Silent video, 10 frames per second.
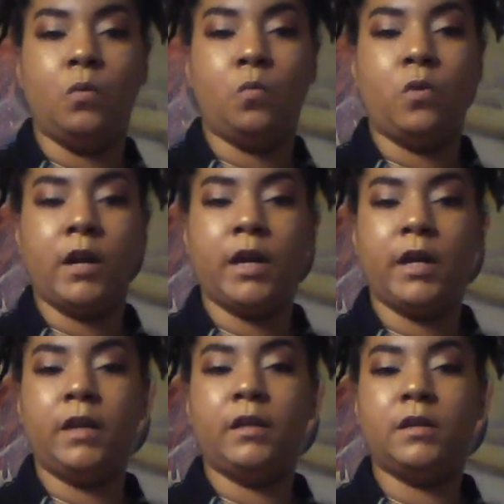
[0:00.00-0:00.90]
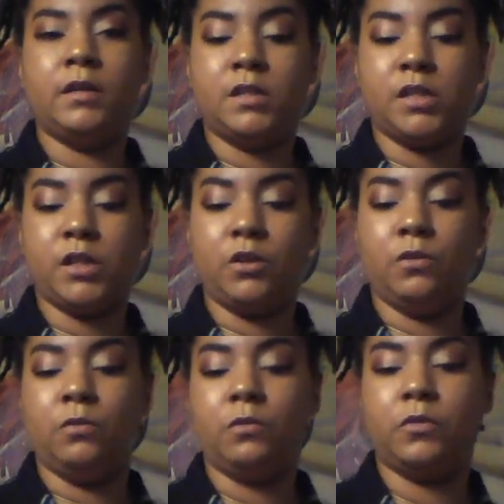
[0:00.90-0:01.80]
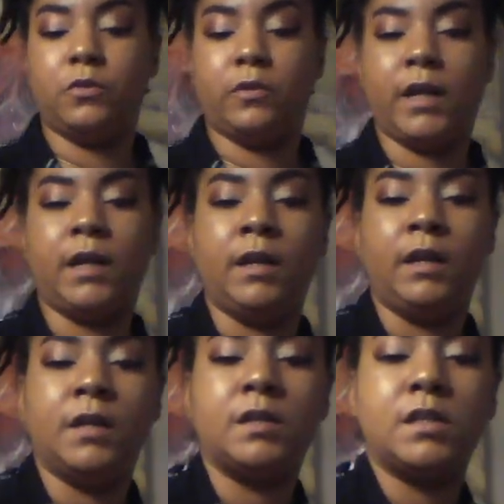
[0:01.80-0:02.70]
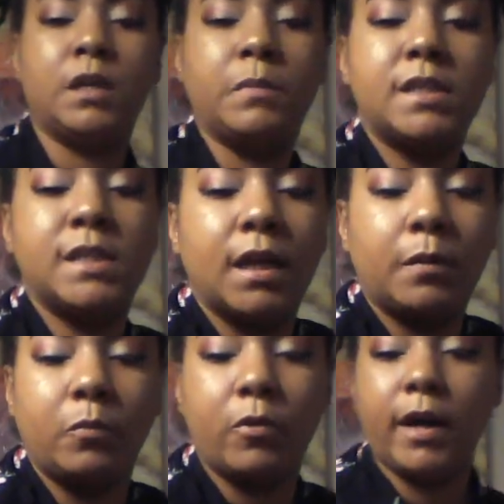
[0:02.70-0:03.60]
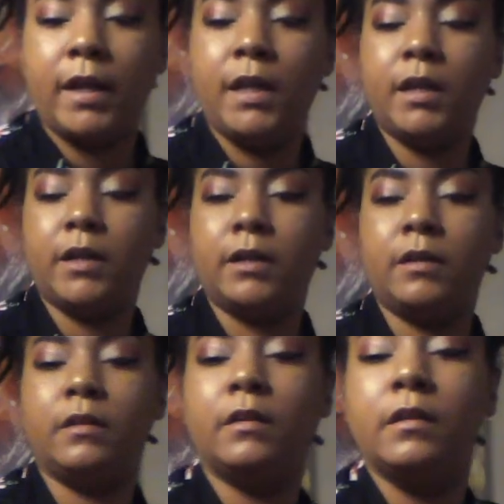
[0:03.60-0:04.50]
1, 2, 3. So I'm gonna set them right here,